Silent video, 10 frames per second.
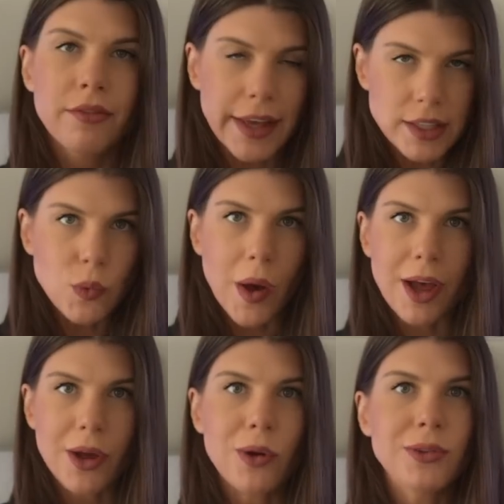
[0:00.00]
That's
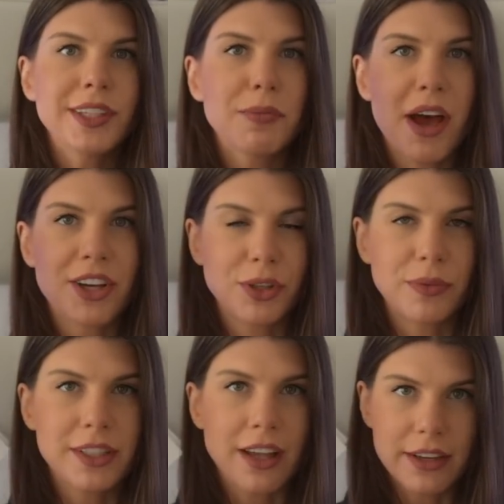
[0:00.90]
why all the
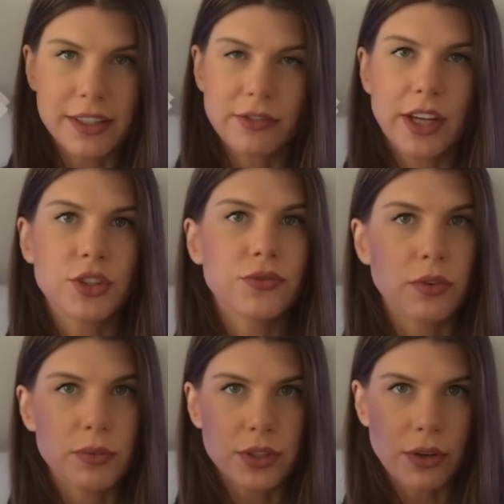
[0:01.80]
measurements are in the range
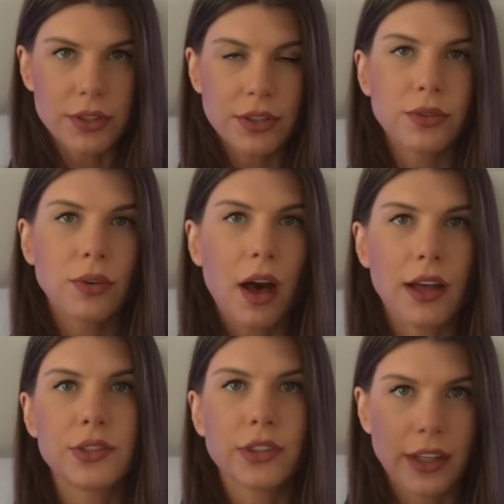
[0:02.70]
from 30 to
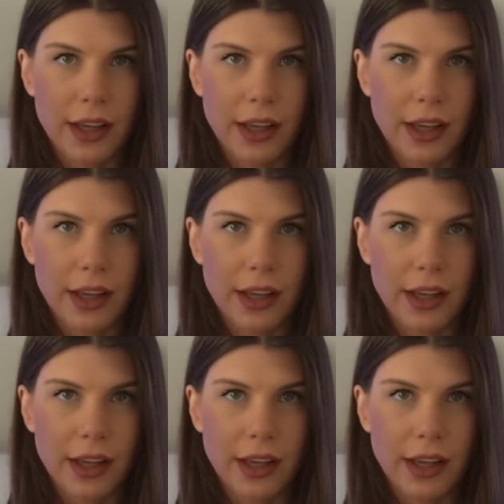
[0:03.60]
100